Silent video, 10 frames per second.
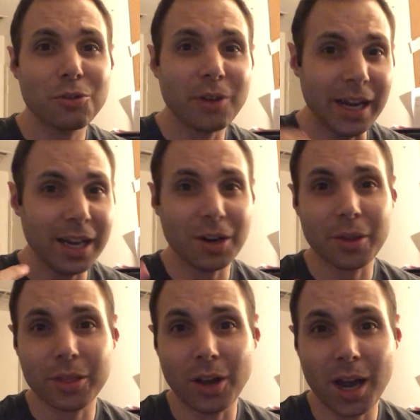creating
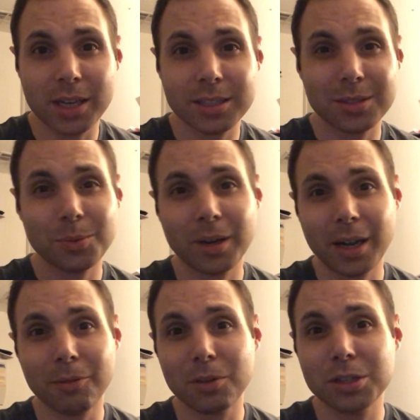our thoughts. That's what
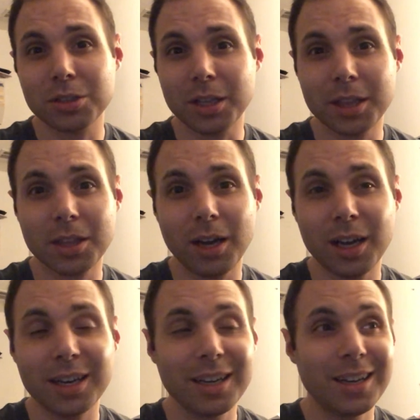I originally
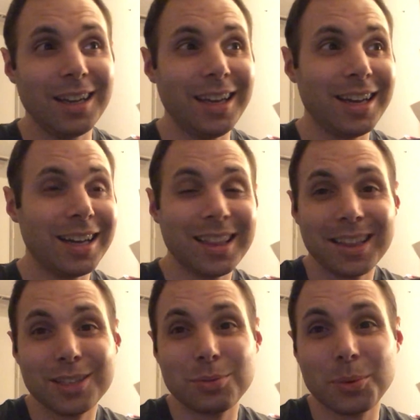thought. And I
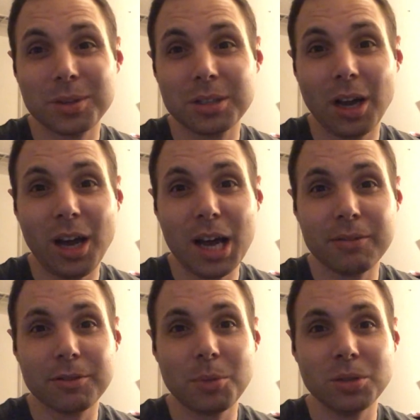think that's what we're
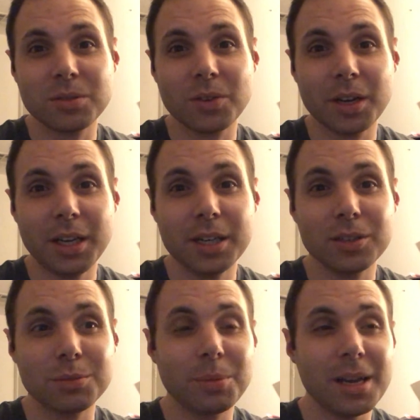taught for most of our
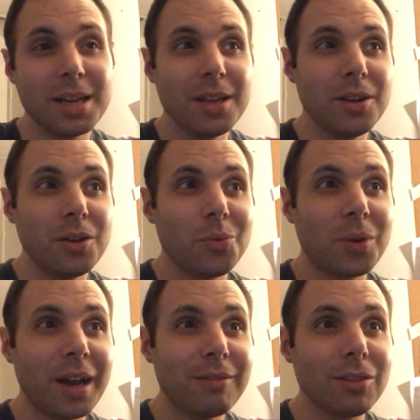years. But
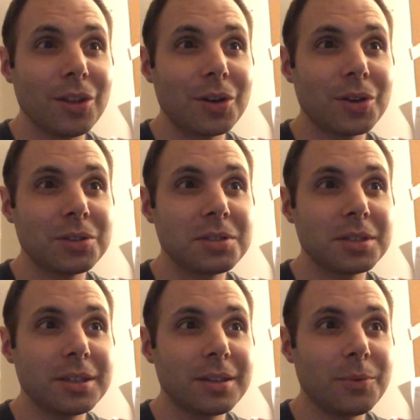what I've
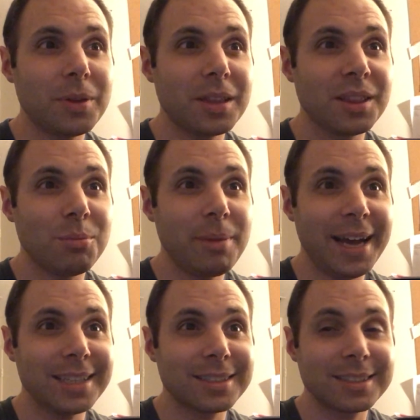learned within the
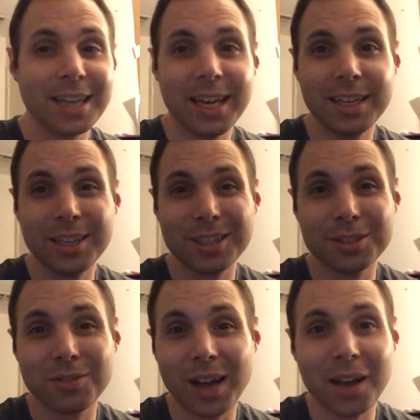past 10
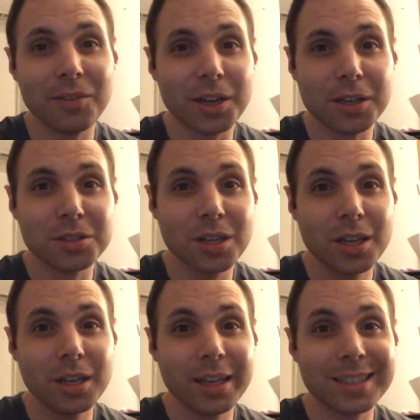years, 5 years,
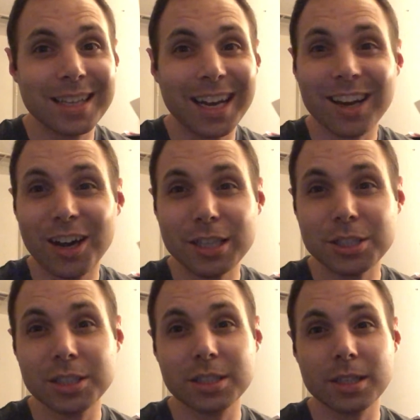is that
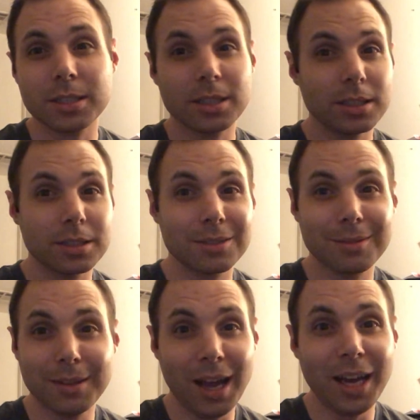consciousness is
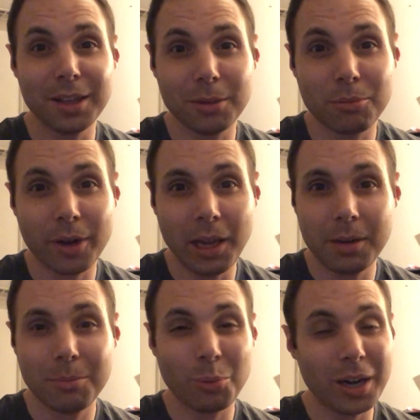not in the
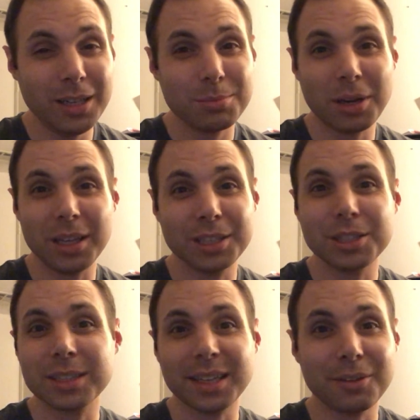brain. Brain's probably
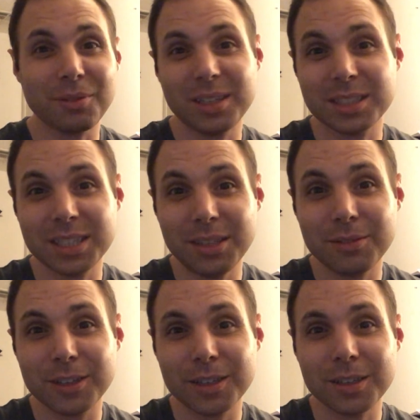just like a
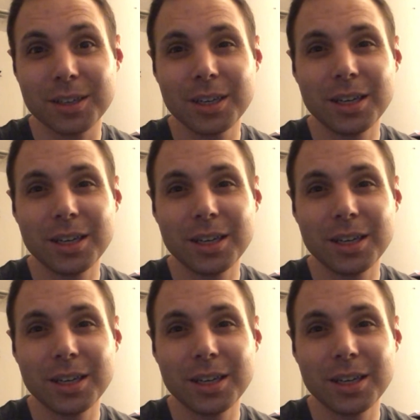receiver.